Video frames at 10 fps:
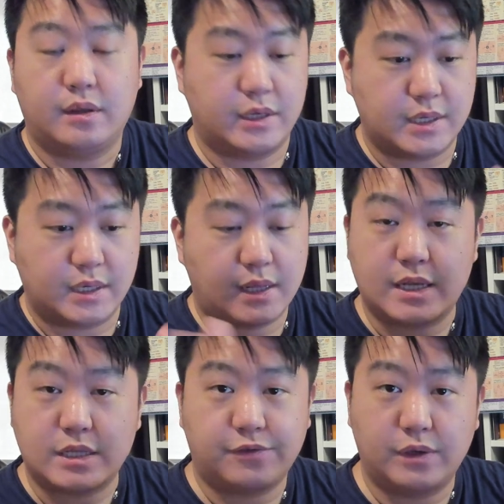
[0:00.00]
There's a
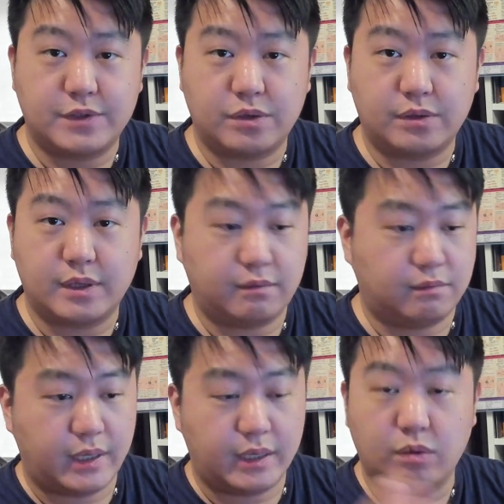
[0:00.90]
class full of students,
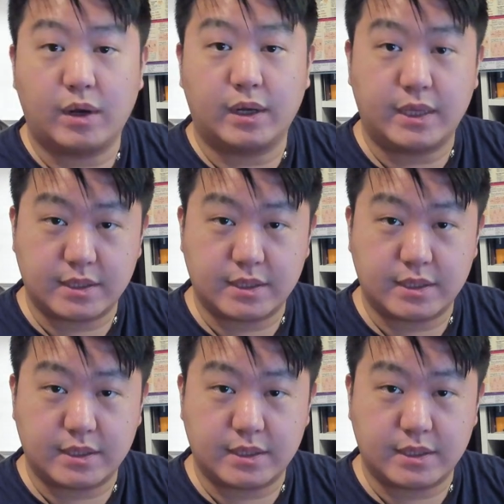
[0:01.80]
take one